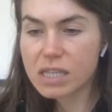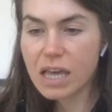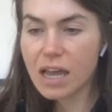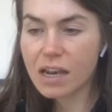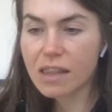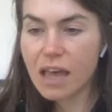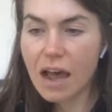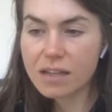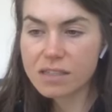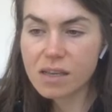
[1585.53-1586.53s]
then
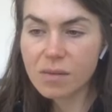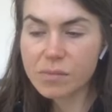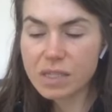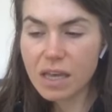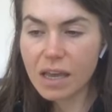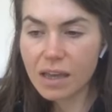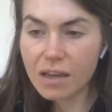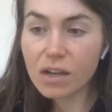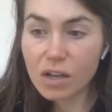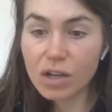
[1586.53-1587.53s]
that seems
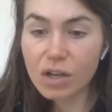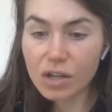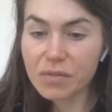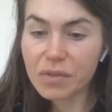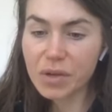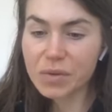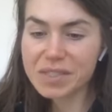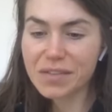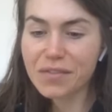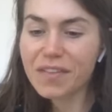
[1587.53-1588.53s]
like good
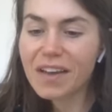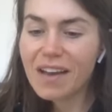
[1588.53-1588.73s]
use of